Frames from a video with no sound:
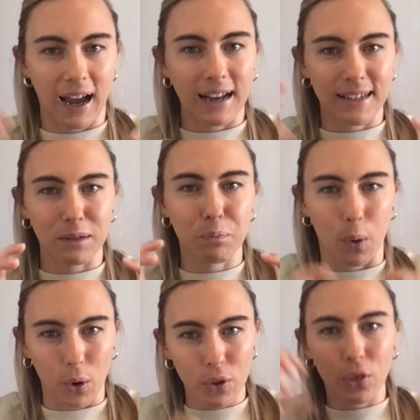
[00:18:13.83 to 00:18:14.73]
I did
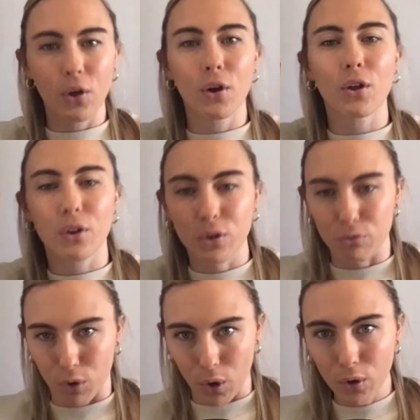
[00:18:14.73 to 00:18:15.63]
both the
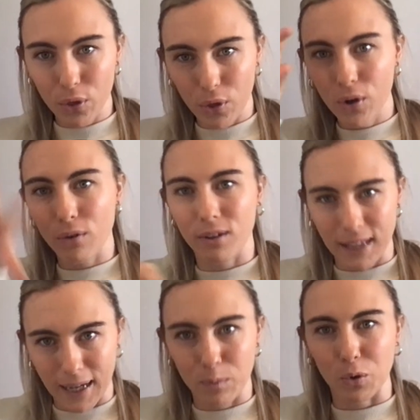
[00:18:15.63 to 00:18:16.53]
growth,
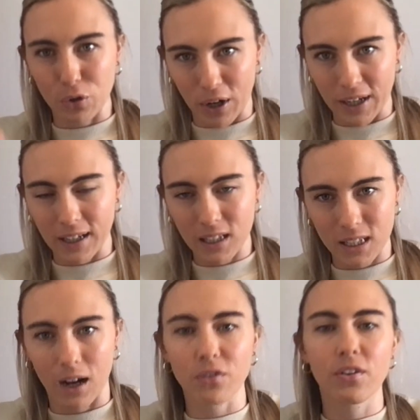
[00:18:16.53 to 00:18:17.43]
relatable, trending
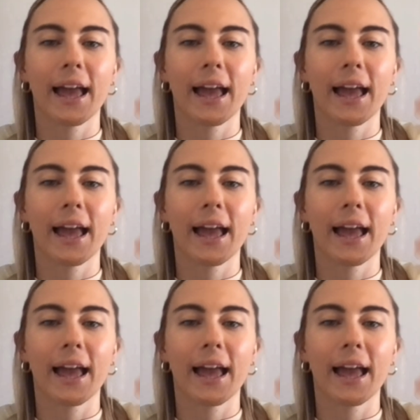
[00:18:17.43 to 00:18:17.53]
stuff,